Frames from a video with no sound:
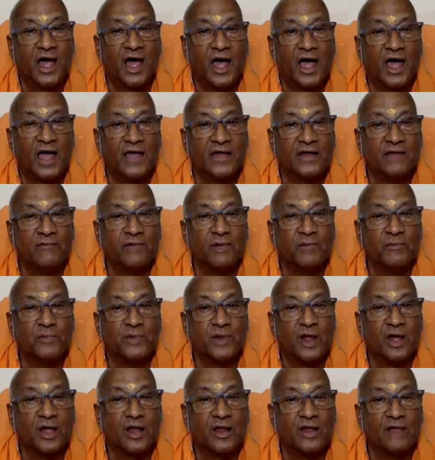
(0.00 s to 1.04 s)
I remember
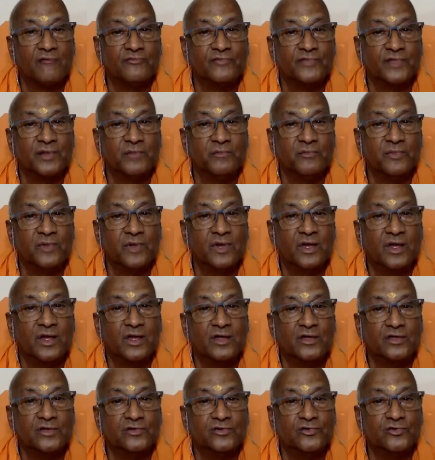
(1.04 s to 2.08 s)
all of them,
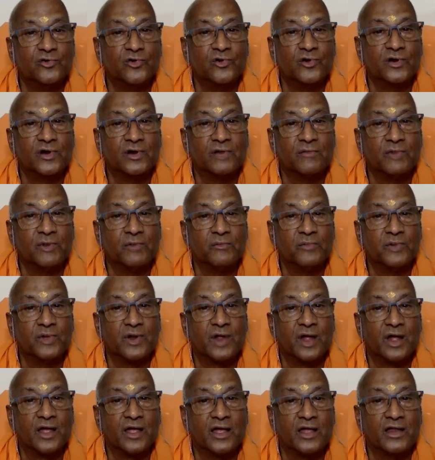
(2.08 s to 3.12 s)
you don't remember
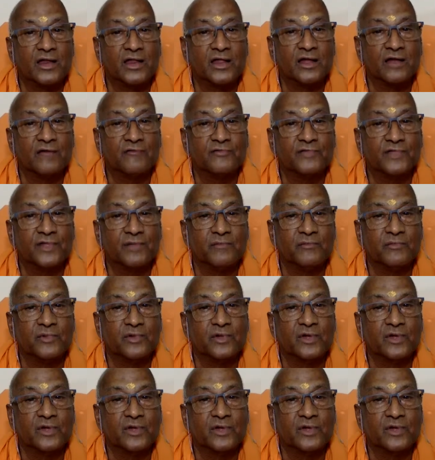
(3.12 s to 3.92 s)
any of them.